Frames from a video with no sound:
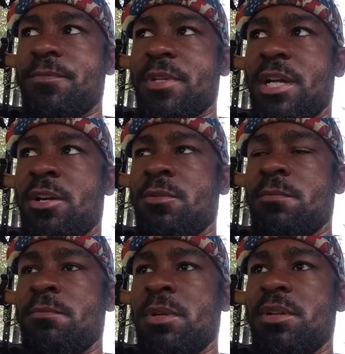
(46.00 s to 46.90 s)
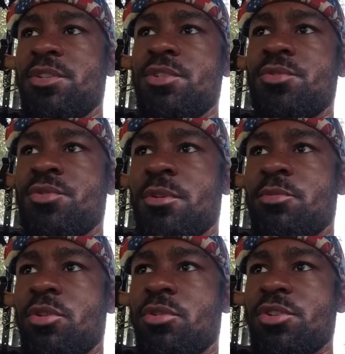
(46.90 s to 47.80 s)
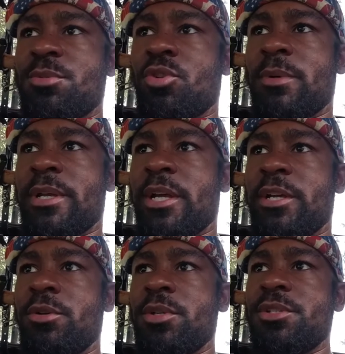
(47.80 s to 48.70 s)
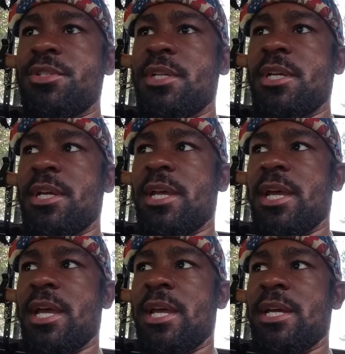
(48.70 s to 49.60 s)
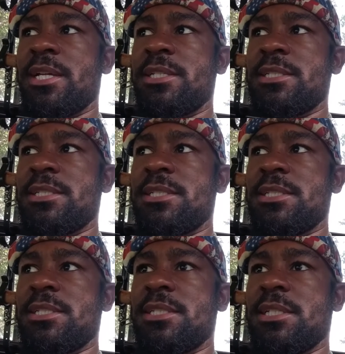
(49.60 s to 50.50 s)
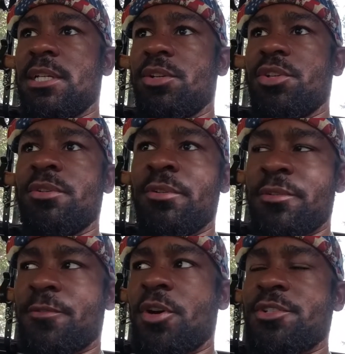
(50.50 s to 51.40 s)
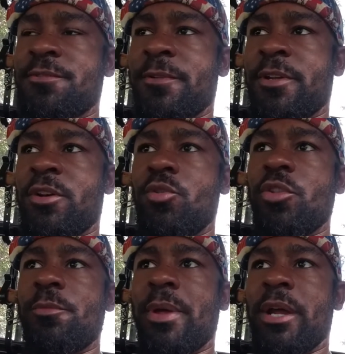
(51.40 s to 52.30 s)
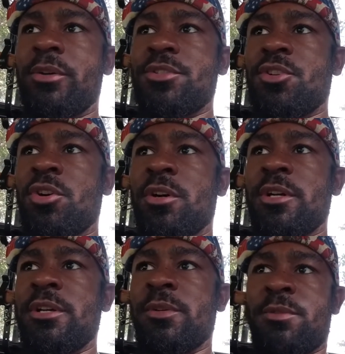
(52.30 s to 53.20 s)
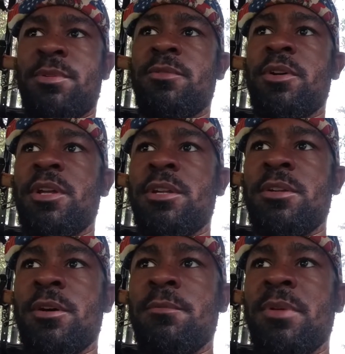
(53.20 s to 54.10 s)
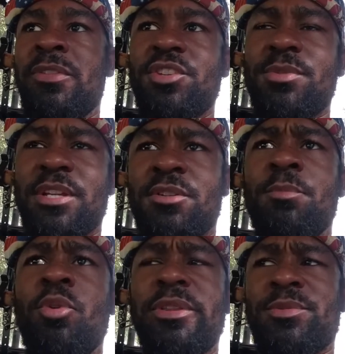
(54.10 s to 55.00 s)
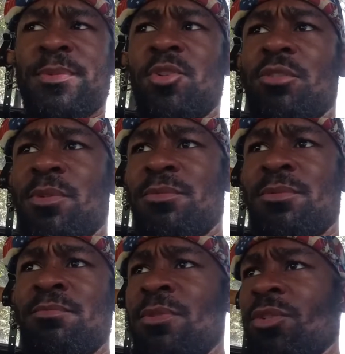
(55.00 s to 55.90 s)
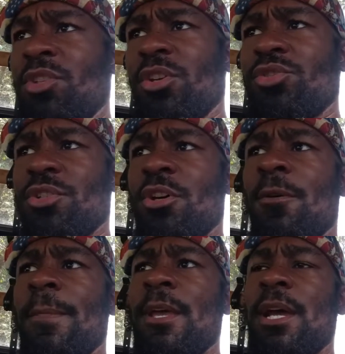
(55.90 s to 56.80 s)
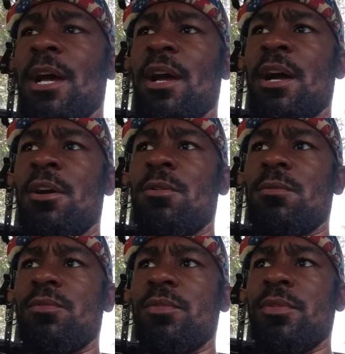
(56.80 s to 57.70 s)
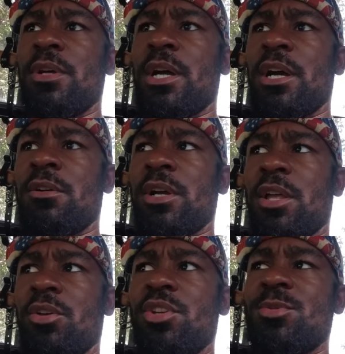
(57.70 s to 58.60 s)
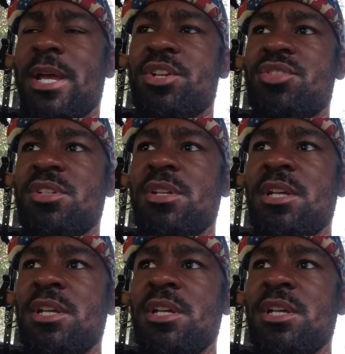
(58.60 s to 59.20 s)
how many children are brought across the border by coyotes, and you know, as far as figuring out who their parents are, it could be very. And this was actually a point that was been talked about, you know, years ago, how coyotes will actually